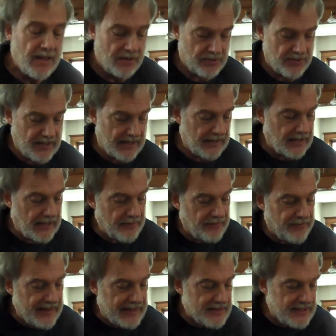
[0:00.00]
There's not a lot of
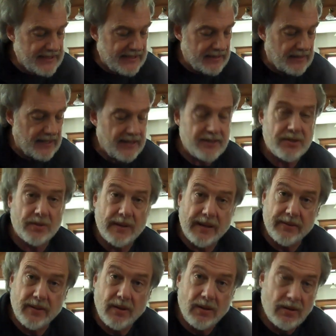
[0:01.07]
fancy inlays
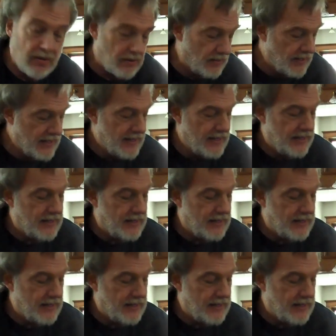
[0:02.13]
around the hole.